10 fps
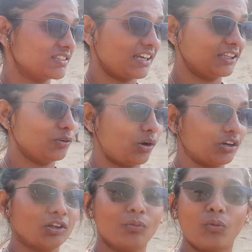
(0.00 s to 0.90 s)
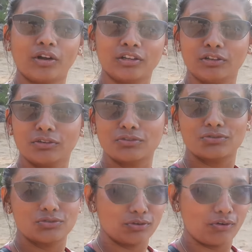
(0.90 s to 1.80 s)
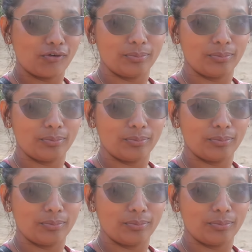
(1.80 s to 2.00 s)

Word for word: inside the water. The water looks so